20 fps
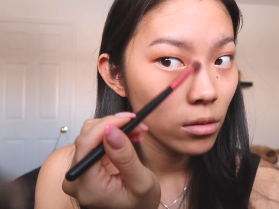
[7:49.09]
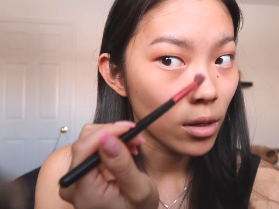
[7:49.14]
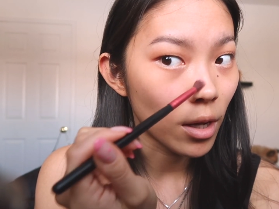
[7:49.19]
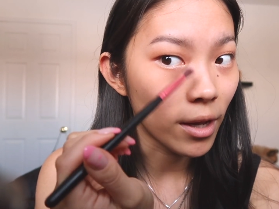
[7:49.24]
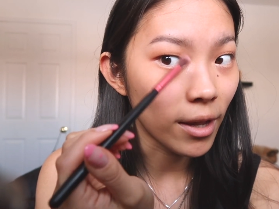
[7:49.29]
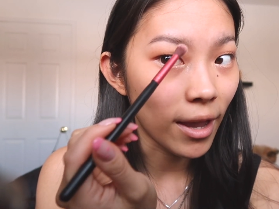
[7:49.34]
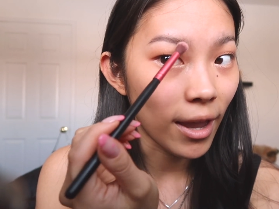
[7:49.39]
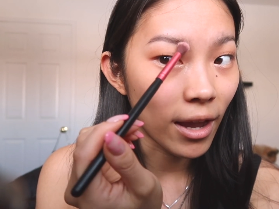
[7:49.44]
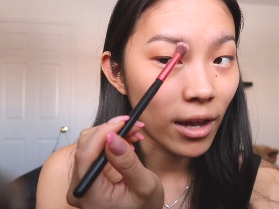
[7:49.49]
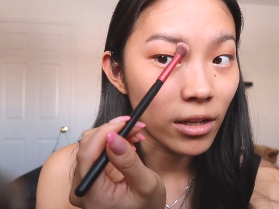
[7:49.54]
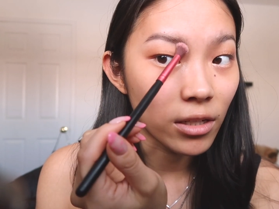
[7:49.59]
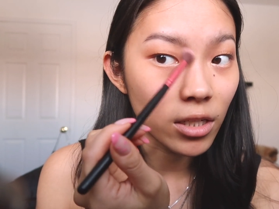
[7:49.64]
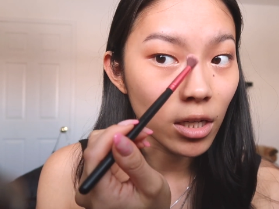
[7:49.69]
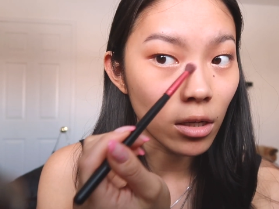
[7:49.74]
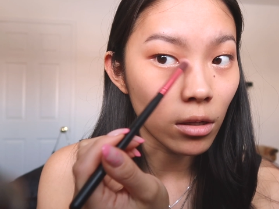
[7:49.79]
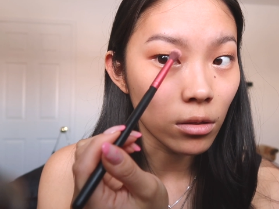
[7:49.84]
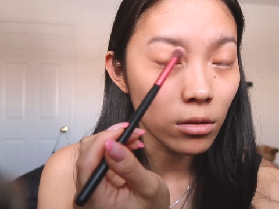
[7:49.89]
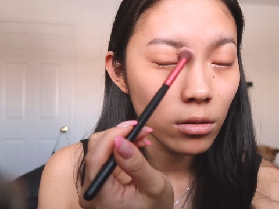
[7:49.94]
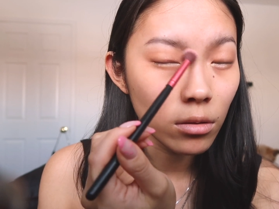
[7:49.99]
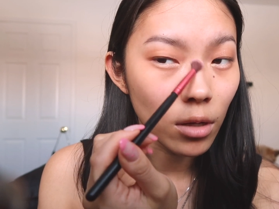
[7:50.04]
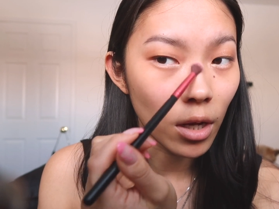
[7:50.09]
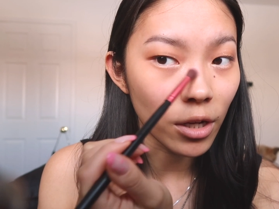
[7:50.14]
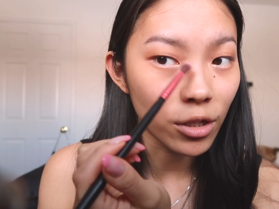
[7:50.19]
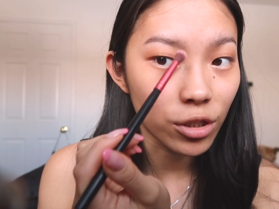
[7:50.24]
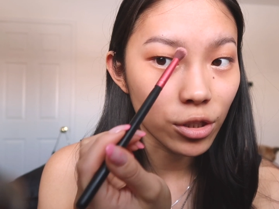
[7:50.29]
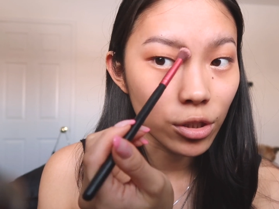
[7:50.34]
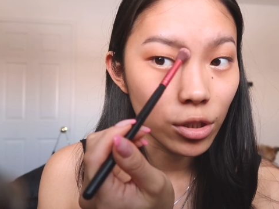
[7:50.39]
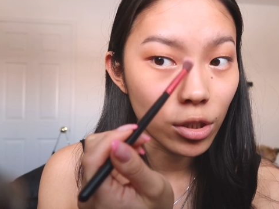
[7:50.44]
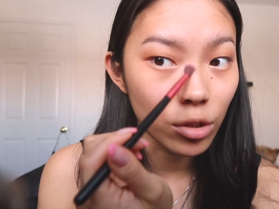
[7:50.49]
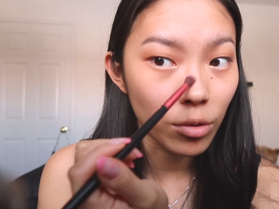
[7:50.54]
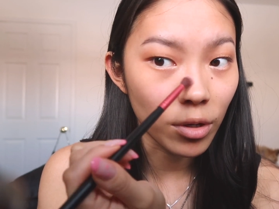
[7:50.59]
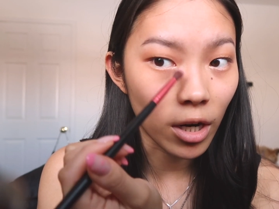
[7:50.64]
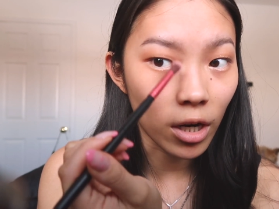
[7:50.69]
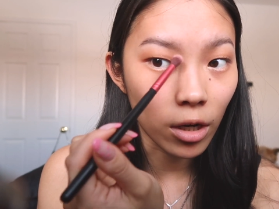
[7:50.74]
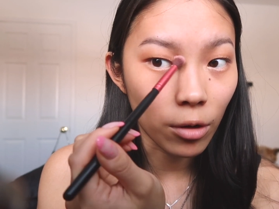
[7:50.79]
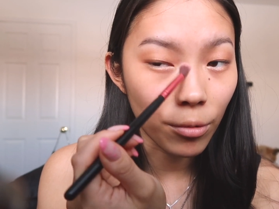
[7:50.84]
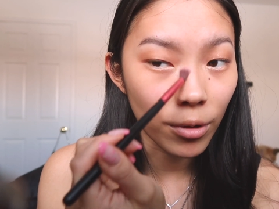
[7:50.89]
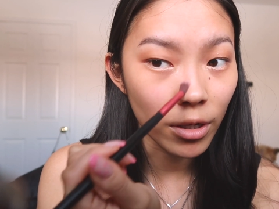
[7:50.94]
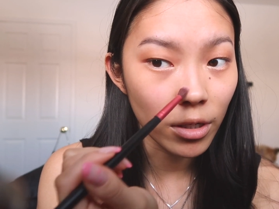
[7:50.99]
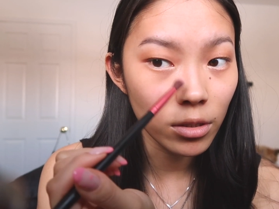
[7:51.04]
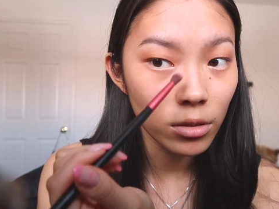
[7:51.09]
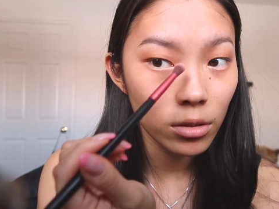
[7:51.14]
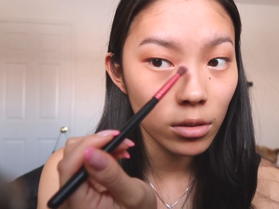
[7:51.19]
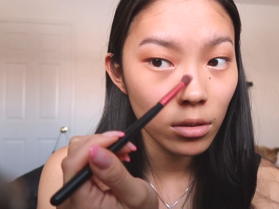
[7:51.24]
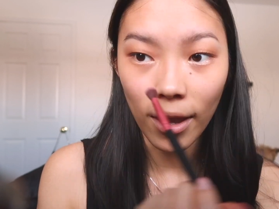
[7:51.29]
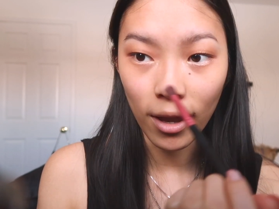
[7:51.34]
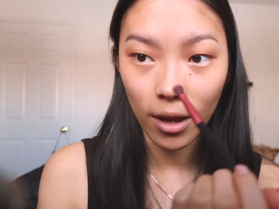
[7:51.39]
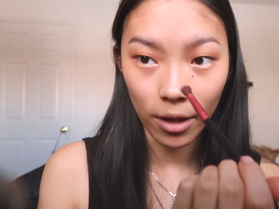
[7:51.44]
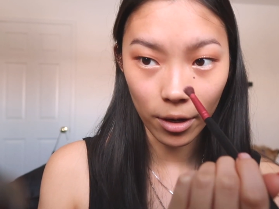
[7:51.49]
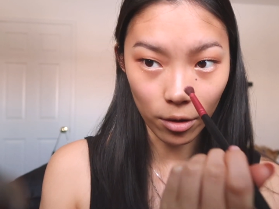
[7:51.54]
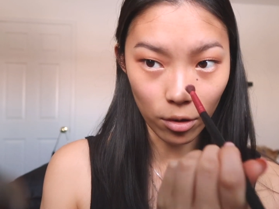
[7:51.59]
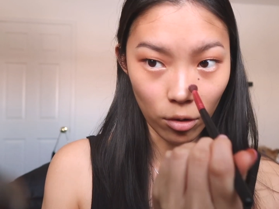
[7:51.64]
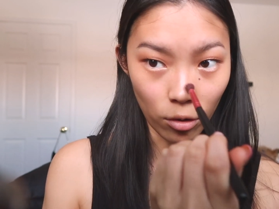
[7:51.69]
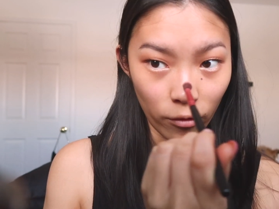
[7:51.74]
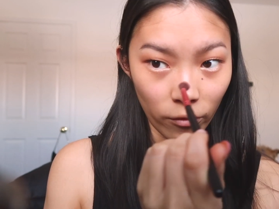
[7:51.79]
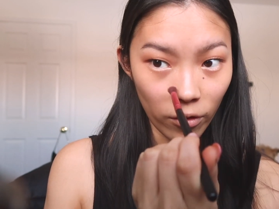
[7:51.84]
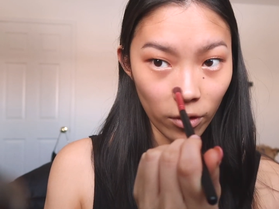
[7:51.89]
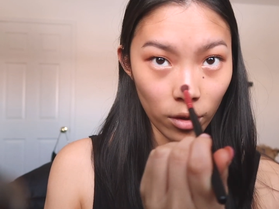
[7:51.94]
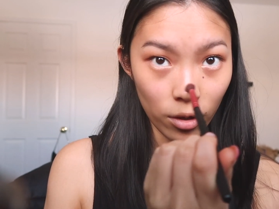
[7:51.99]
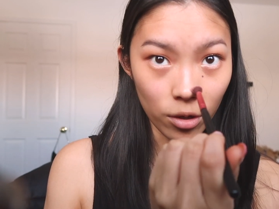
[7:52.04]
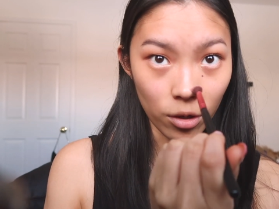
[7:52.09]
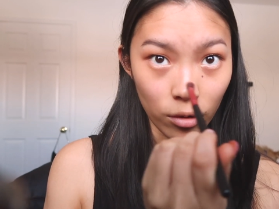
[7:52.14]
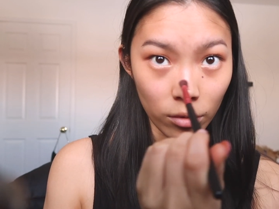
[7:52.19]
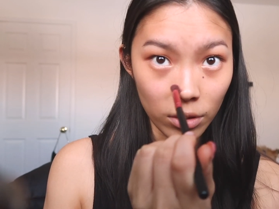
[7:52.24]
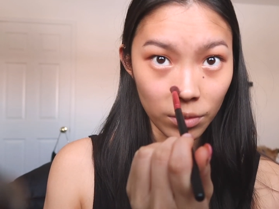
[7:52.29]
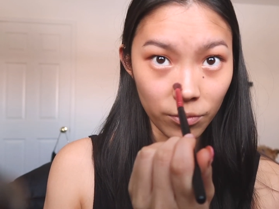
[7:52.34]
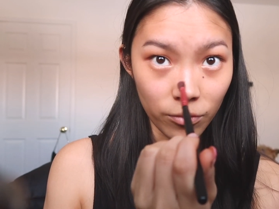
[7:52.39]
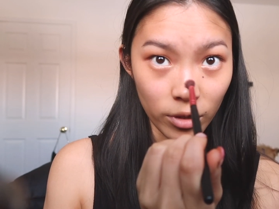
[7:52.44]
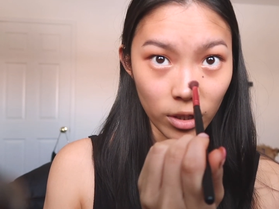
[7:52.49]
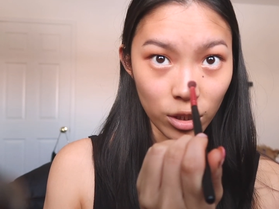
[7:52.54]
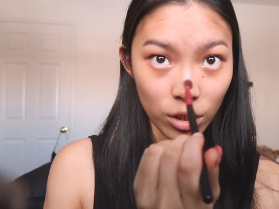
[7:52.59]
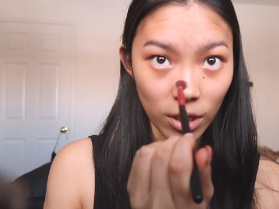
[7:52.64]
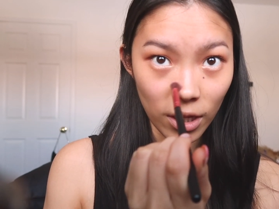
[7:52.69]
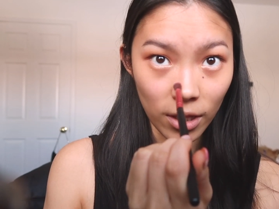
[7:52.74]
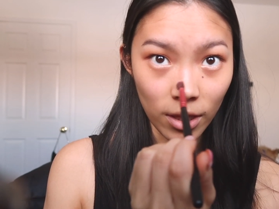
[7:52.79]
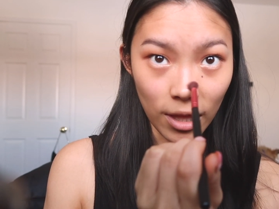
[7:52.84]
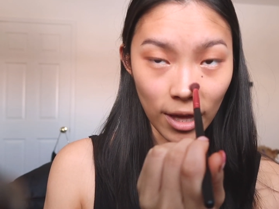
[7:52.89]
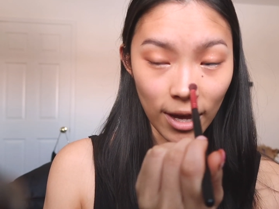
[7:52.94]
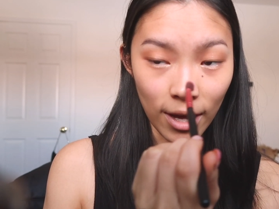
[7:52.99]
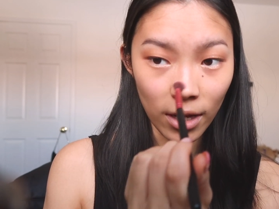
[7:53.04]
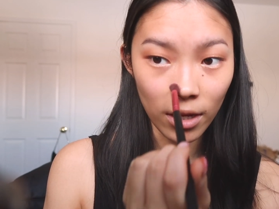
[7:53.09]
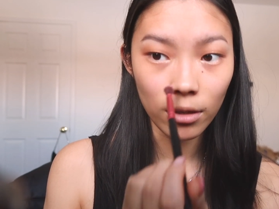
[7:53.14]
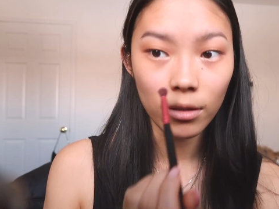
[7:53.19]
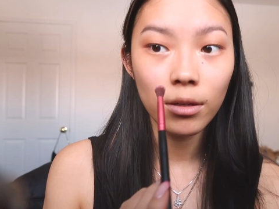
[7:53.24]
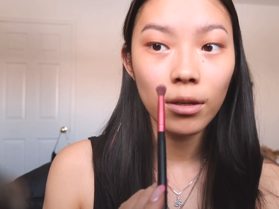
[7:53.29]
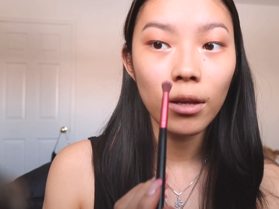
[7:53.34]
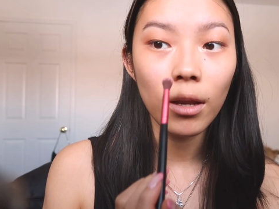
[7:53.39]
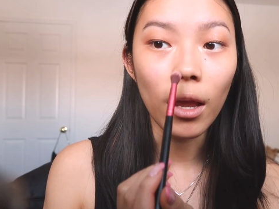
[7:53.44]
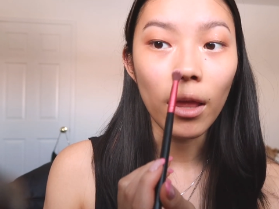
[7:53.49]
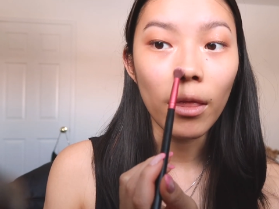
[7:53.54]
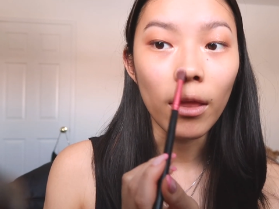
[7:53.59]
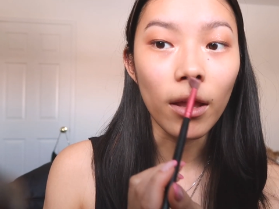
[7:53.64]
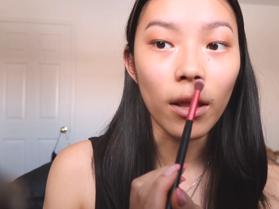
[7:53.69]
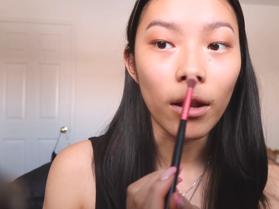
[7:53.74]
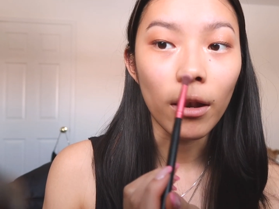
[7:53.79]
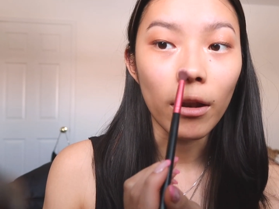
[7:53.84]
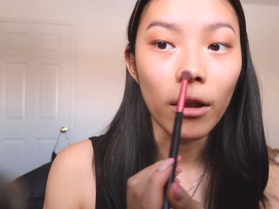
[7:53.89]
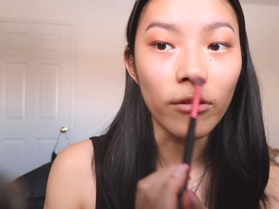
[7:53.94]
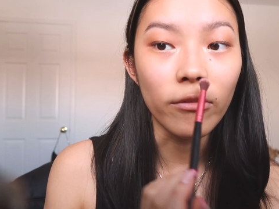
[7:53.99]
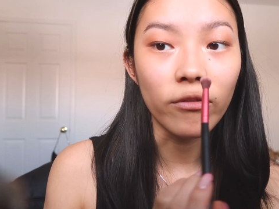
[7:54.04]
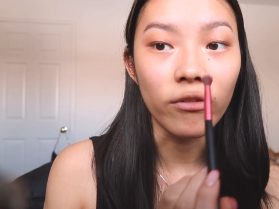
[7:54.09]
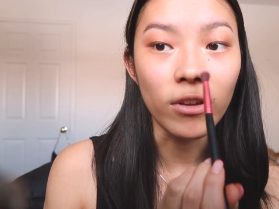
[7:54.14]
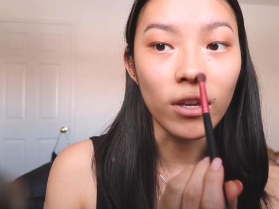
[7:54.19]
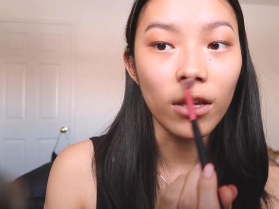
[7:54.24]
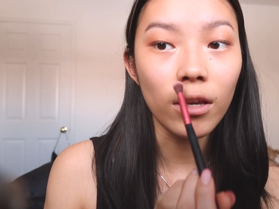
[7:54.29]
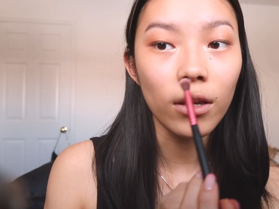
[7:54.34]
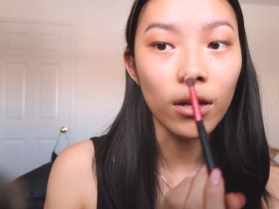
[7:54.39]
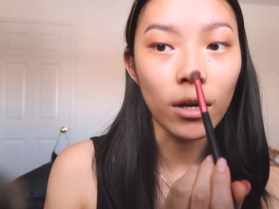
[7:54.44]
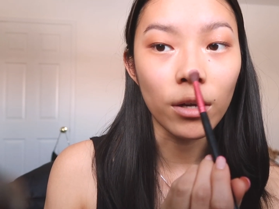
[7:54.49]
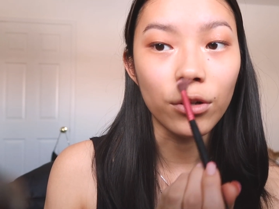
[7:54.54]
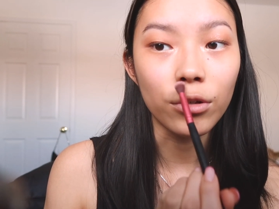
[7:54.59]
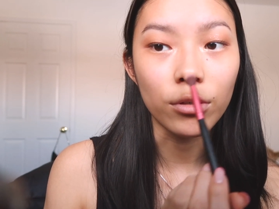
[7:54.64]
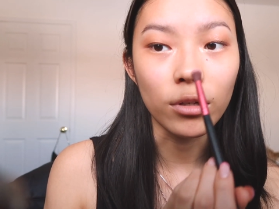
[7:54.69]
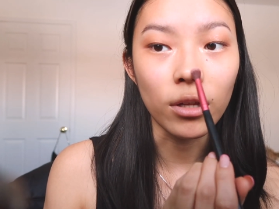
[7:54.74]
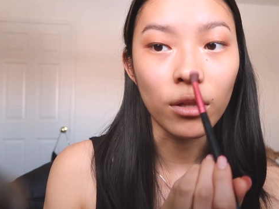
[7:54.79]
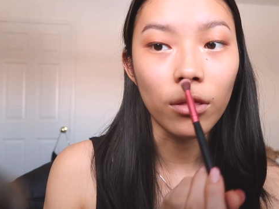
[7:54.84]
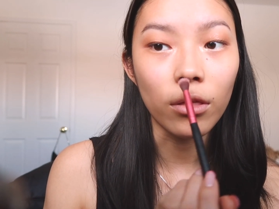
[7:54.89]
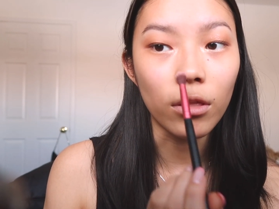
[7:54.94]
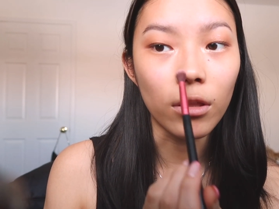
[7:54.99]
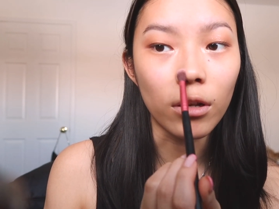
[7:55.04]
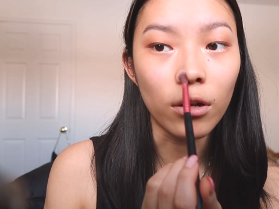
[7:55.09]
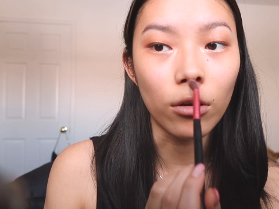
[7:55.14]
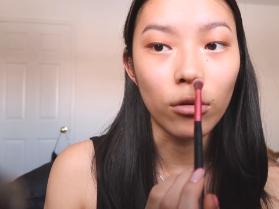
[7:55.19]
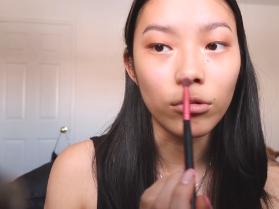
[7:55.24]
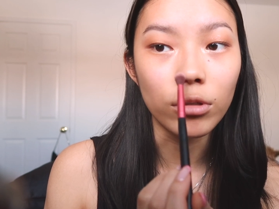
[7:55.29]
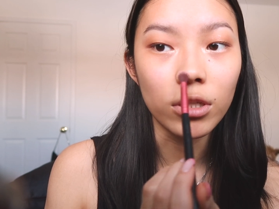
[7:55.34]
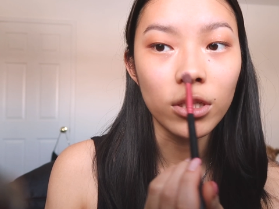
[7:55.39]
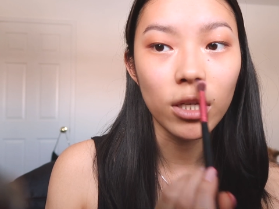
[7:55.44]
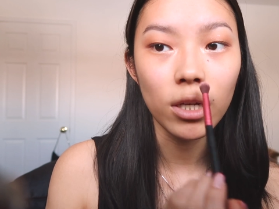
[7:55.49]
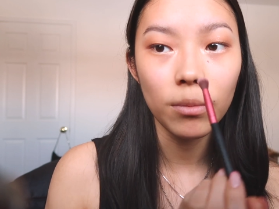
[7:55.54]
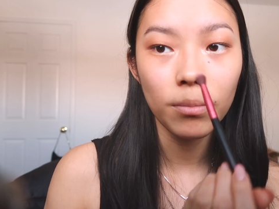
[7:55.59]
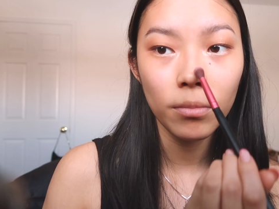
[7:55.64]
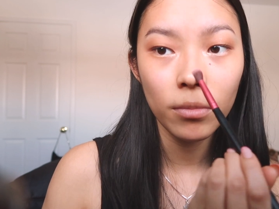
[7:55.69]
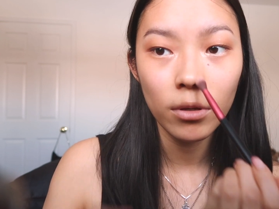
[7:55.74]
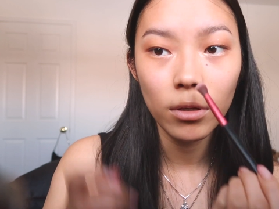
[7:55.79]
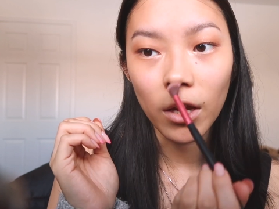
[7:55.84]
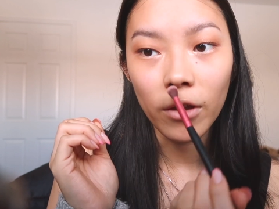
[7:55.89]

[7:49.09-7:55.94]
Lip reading: I can't tell. I just do it anyways. And over the nose bridge like that, and then a V underneath the nose tip.